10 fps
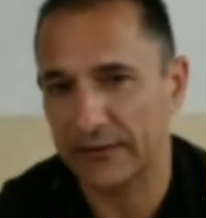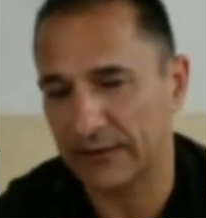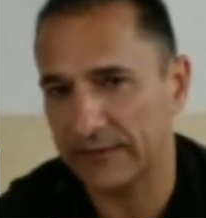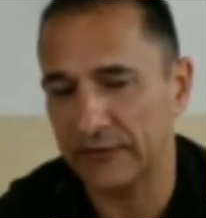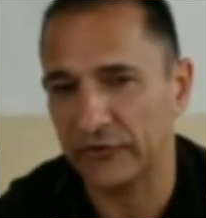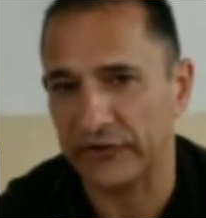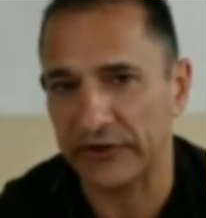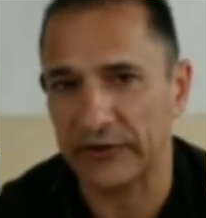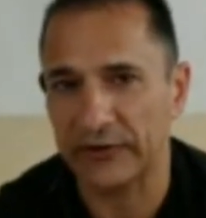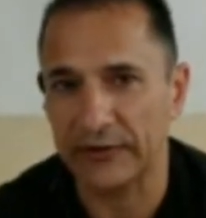it gets
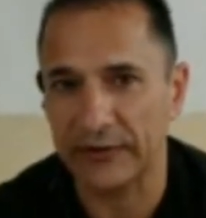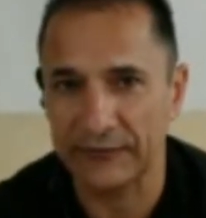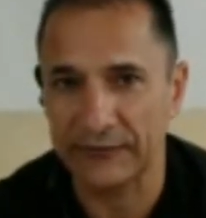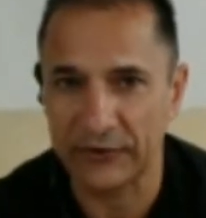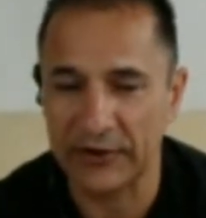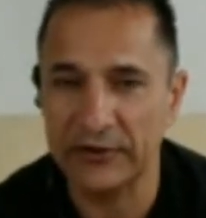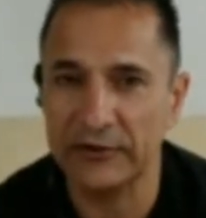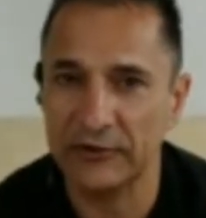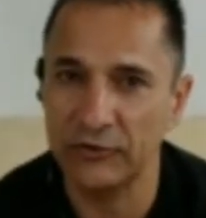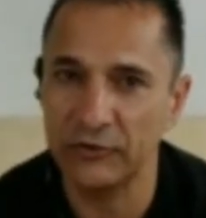interesting. If you
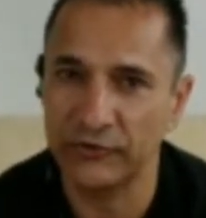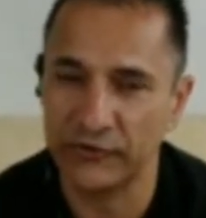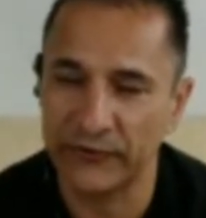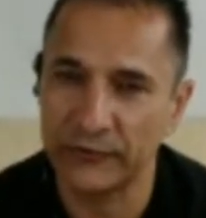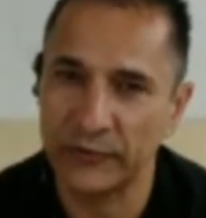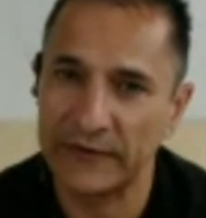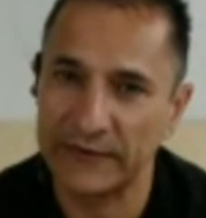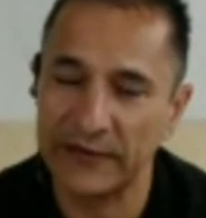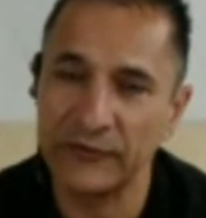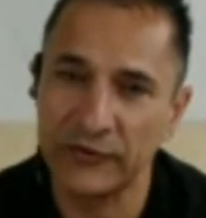can't use the software
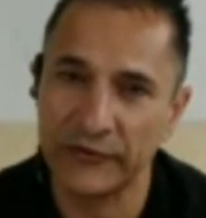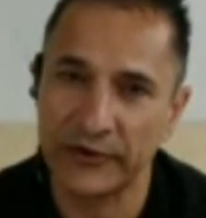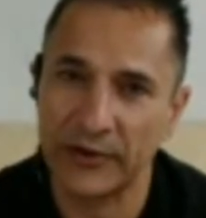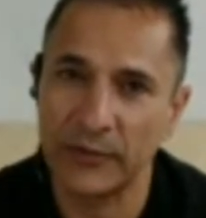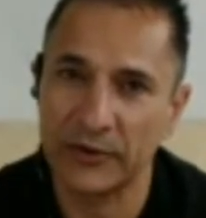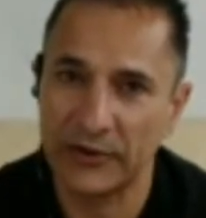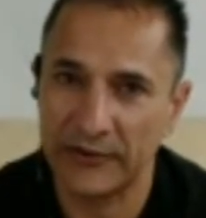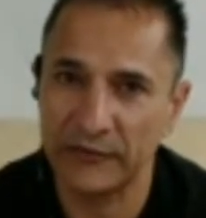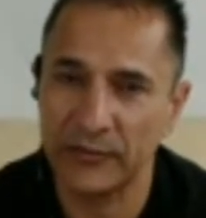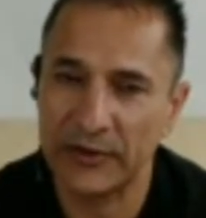itself to overcome it,
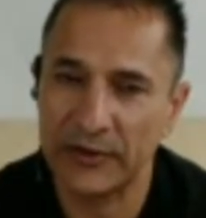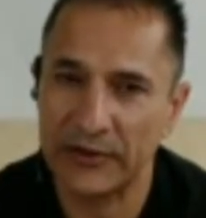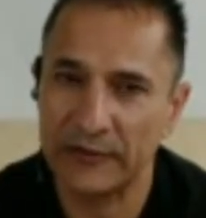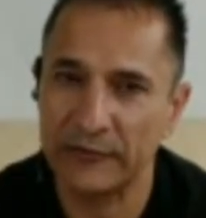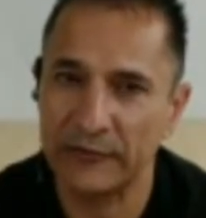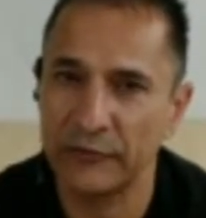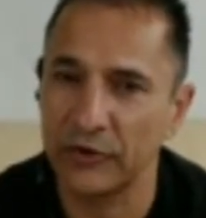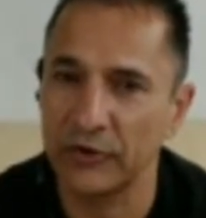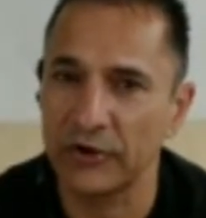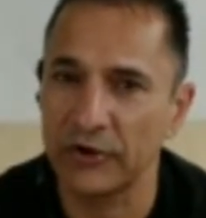you'll have to be clever with your
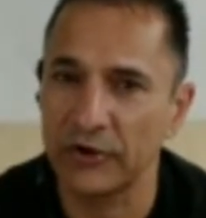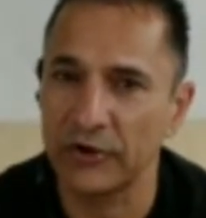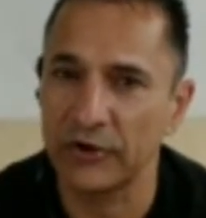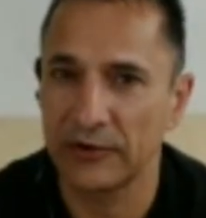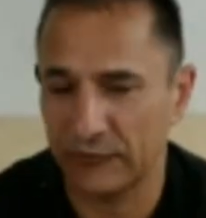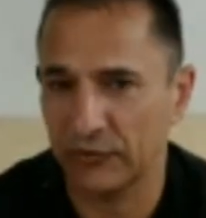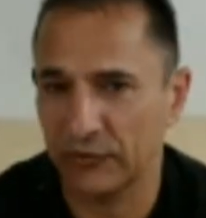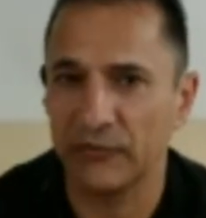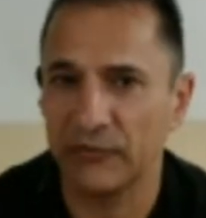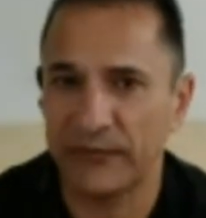content. You have to
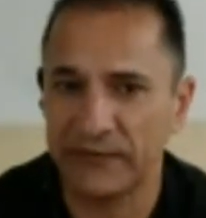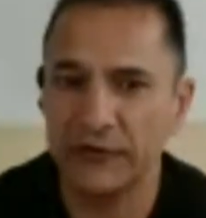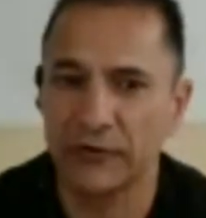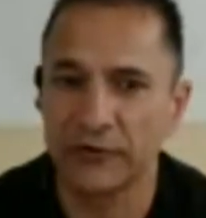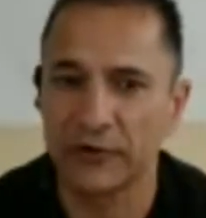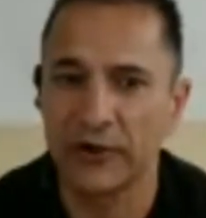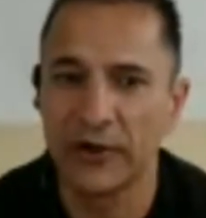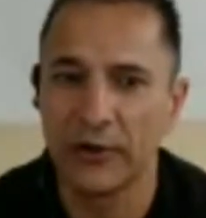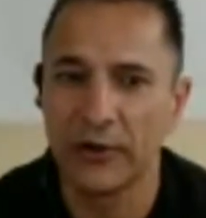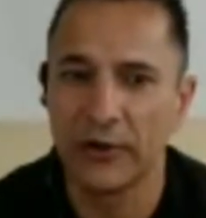create specific content
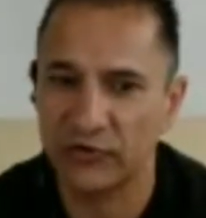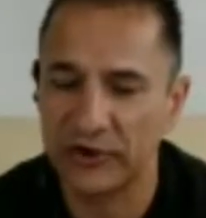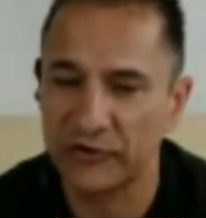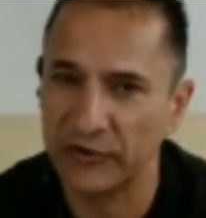which actually